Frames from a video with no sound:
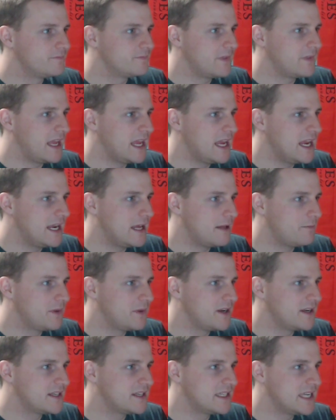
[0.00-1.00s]
Hey, in
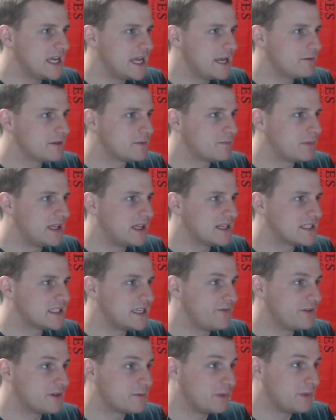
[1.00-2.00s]
Alberta today it was
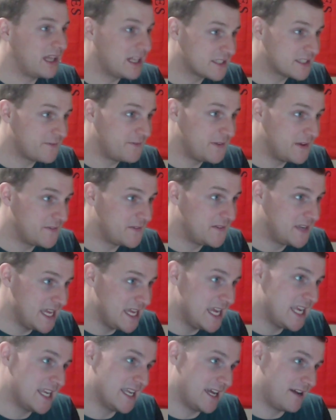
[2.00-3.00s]
+7. It's
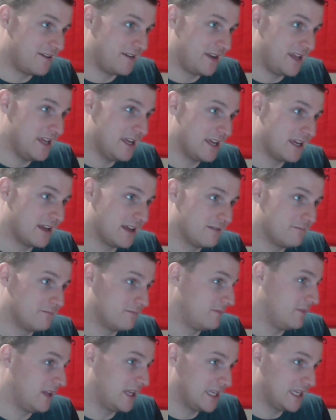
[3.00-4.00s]
+15 down here.
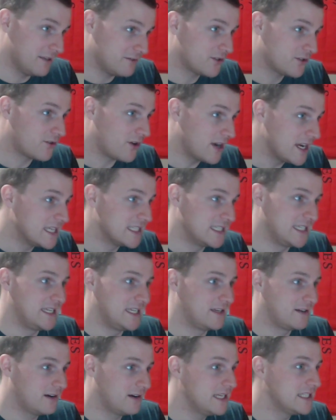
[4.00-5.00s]
Like, it's
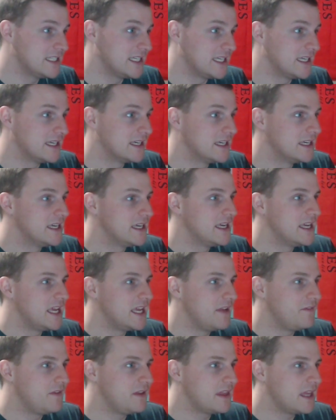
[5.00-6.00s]
crazy.
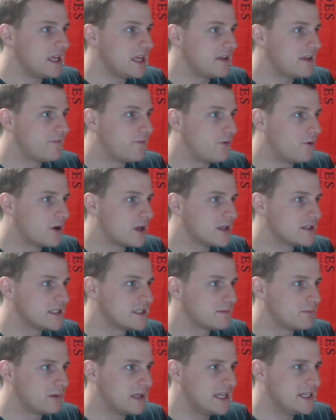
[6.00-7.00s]
If you think 4 guns
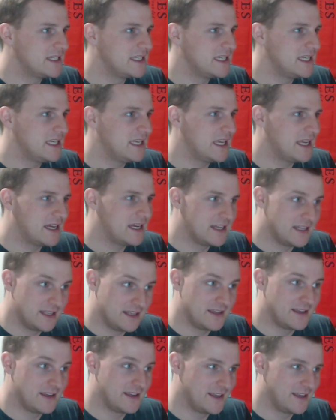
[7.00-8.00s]
is plenty, yeah,
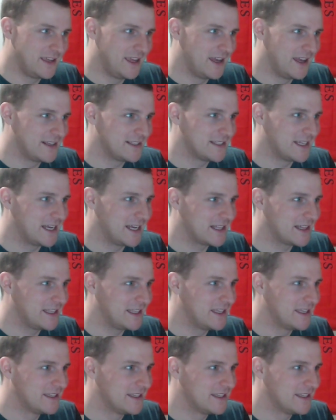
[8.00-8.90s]
exactly.